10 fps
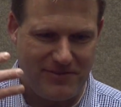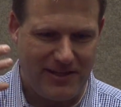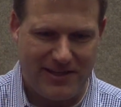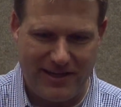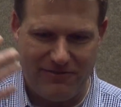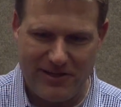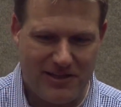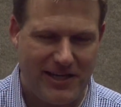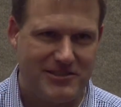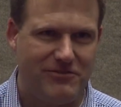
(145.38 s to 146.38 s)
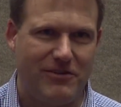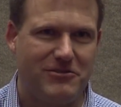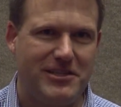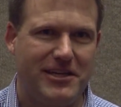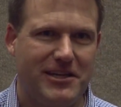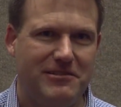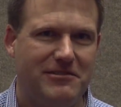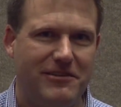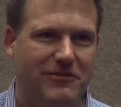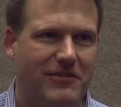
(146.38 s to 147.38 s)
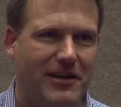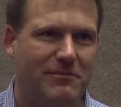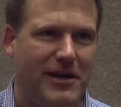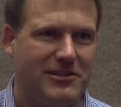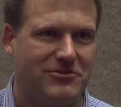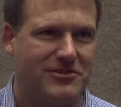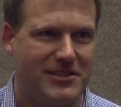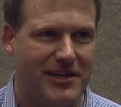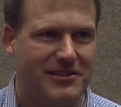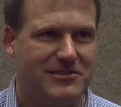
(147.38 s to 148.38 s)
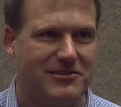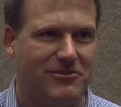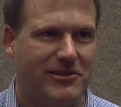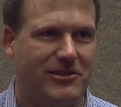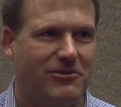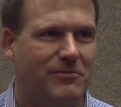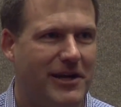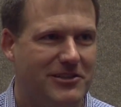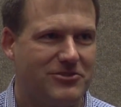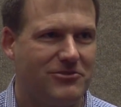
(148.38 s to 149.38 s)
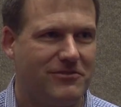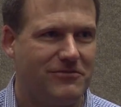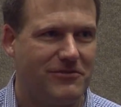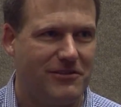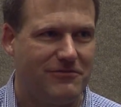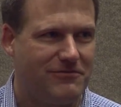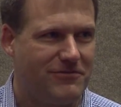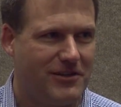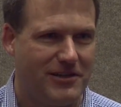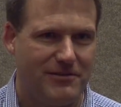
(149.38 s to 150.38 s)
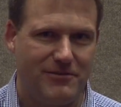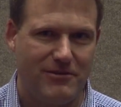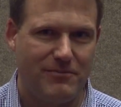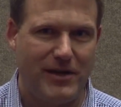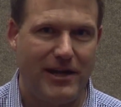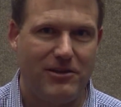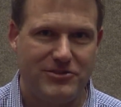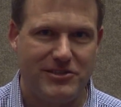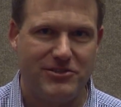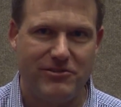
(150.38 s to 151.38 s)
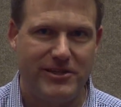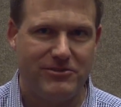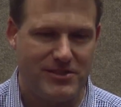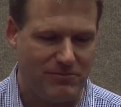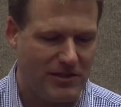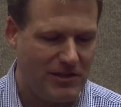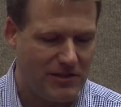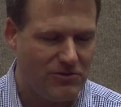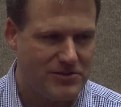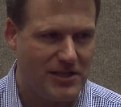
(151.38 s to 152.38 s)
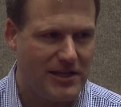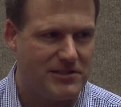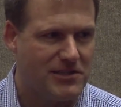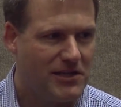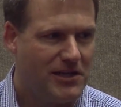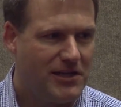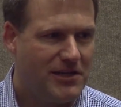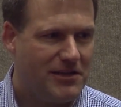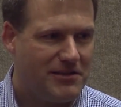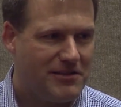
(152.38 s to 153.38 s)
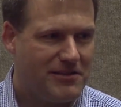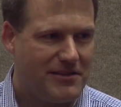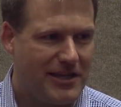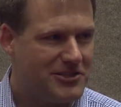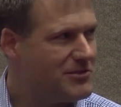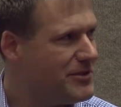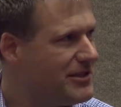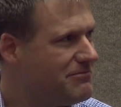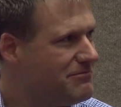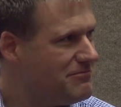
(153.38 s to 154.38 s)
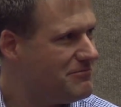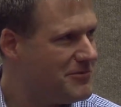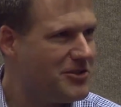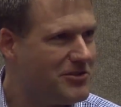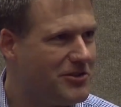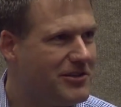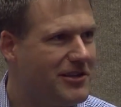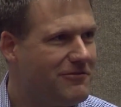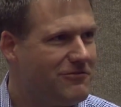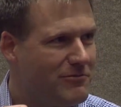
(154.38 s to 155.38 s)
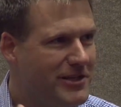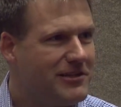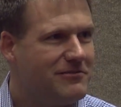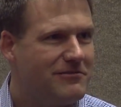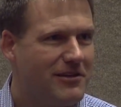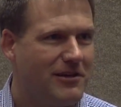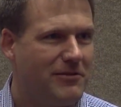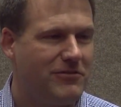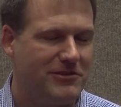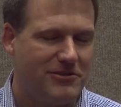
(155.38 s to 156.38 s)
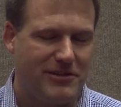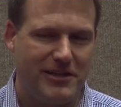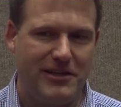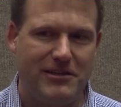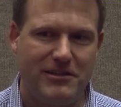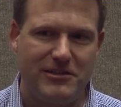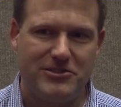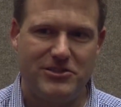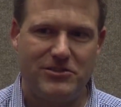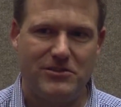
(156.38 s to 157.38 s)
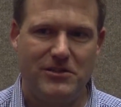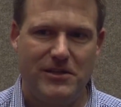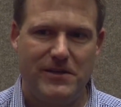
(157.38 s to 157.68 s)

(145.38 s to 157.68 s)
like every class you've ever taken. If you've got a bachelor of science degree or a bachelor or a biology degree or something along those lines, that should be good enough for me. If you took any additional